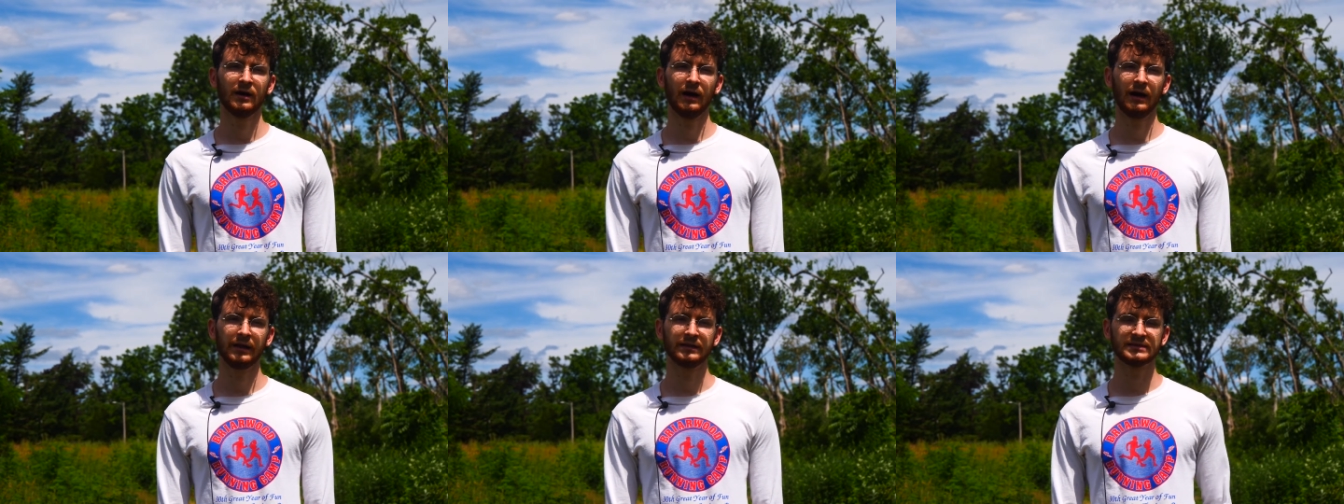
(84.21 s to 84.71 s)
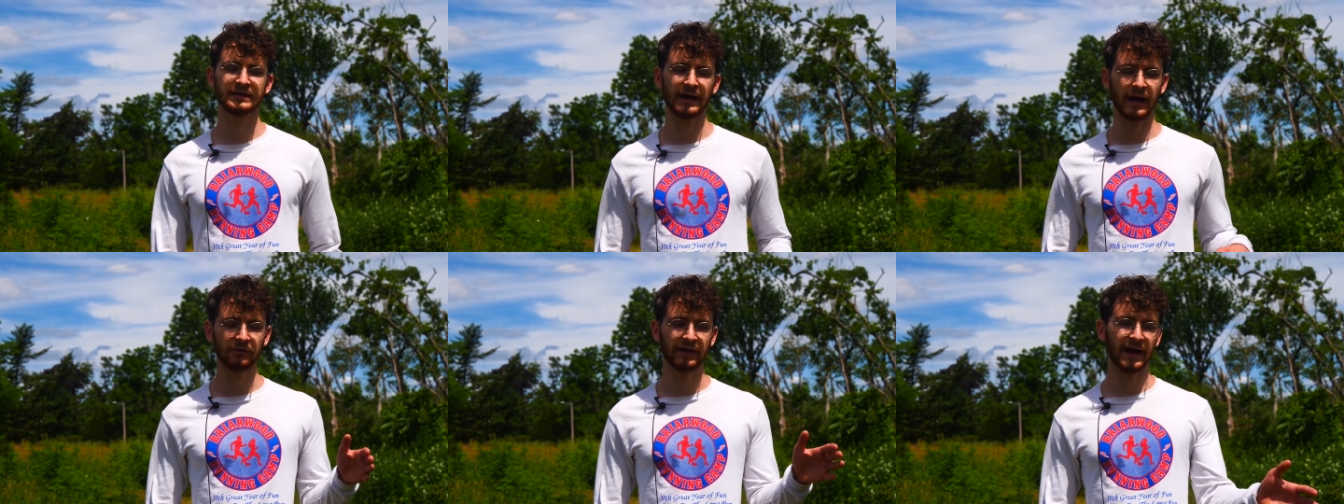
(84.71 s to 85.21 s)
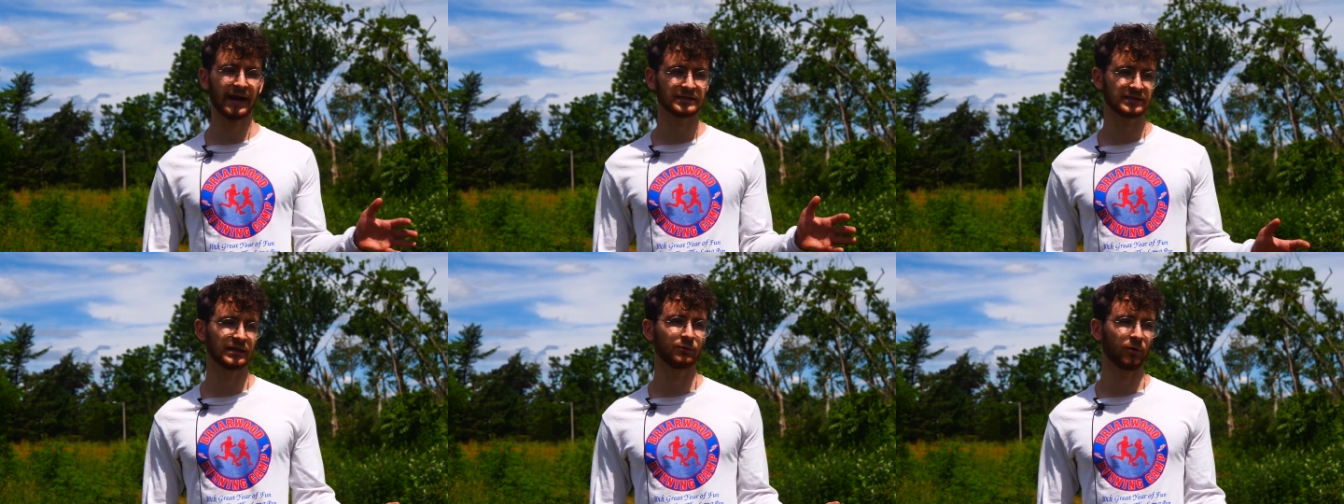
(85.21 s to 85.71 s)
and see how they
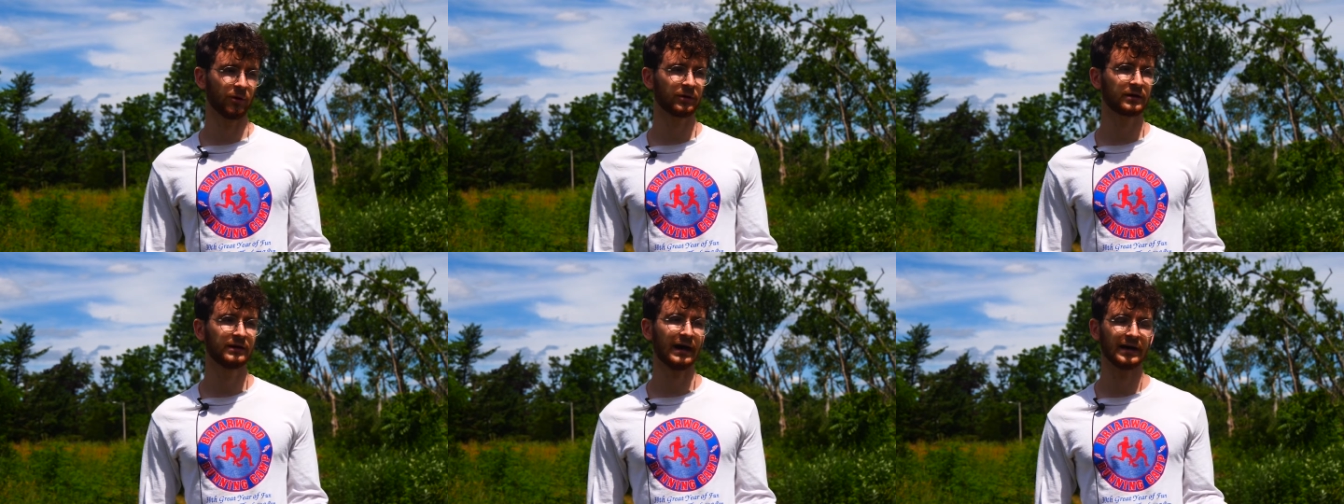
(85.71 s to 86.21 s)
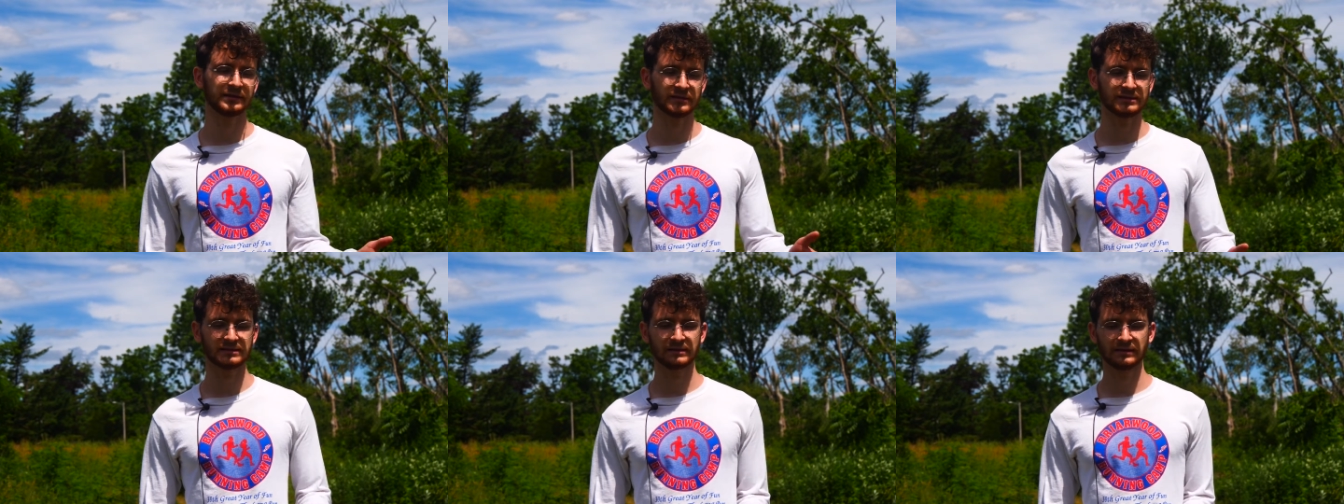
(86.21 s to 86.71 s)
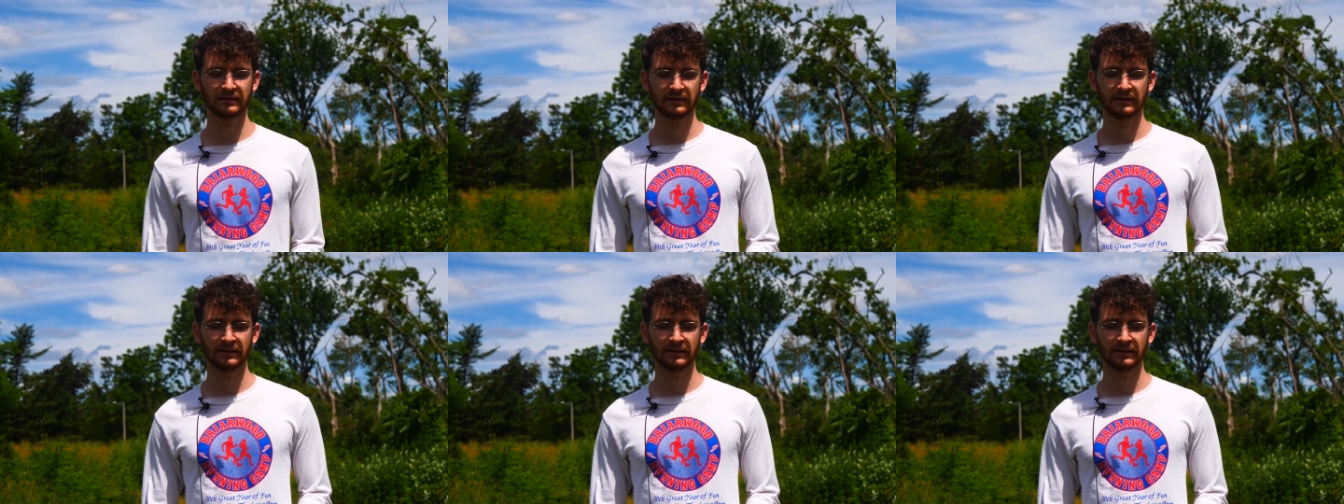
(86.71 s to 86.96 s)
actually work, not just,